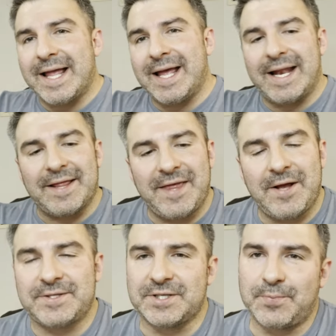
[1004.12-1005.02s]
and I
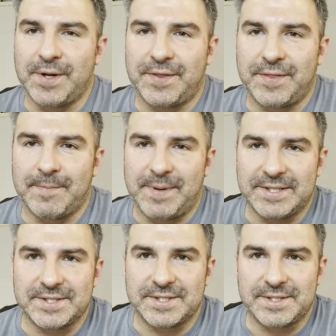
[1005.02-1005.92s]
think just with the
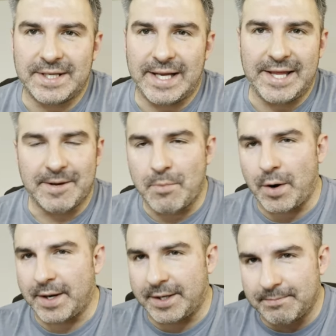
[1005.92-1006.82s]
business and the
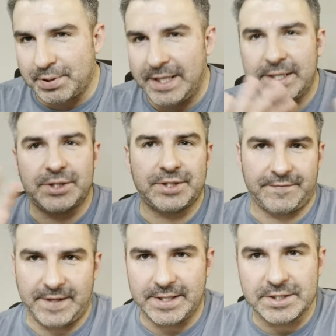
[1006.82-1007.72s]
market completely
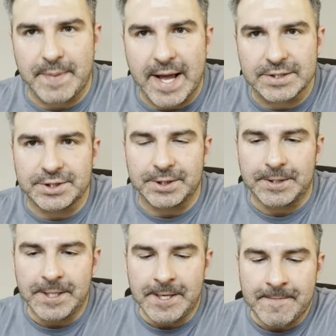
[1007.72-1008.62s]
shifting this past
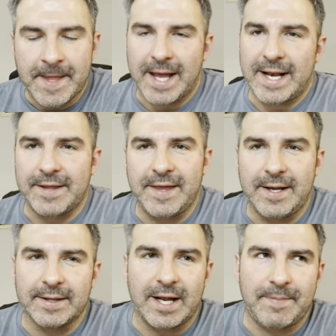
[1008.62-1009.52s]
year, and I
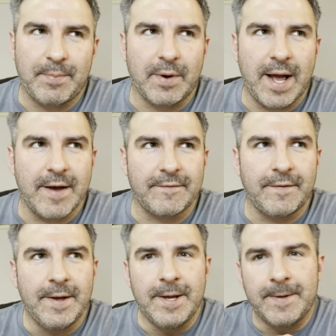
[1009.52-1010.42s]
think a lot of people
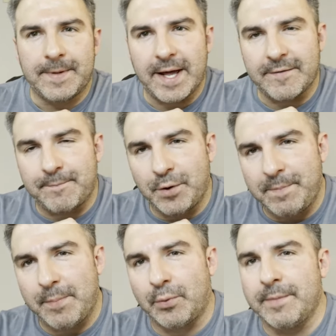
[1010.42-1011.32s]
have kind of
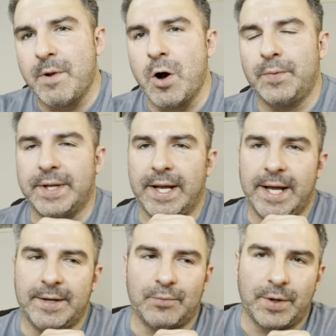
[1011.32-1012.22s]
put people remote
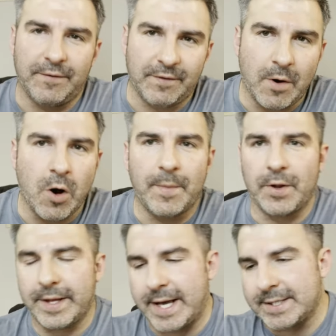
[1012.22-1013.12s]
and working from home and
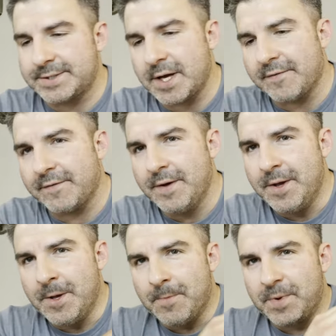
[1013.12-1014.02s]
all that kind of stuff
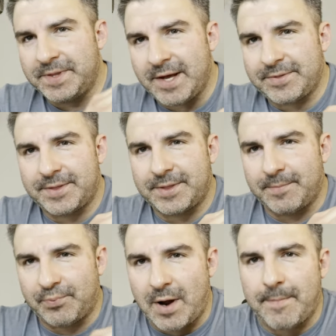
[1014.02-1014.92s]
without
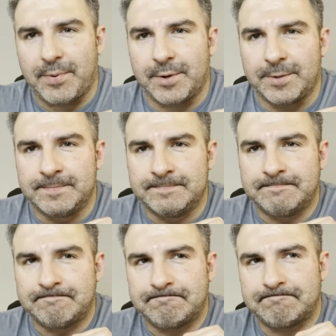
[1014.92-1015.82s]
the proper
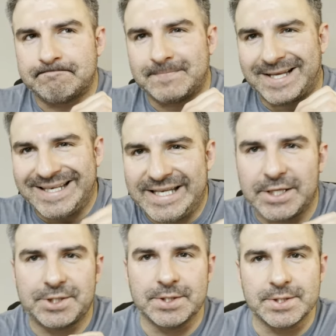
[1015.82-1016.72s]

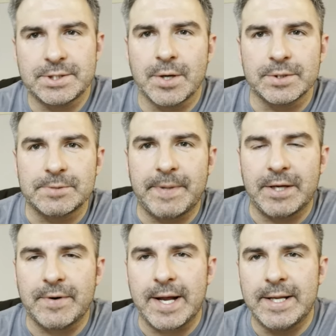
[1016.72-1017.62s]
condition, so to
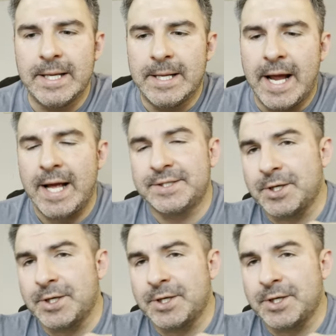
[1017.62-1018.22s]
speak, right? And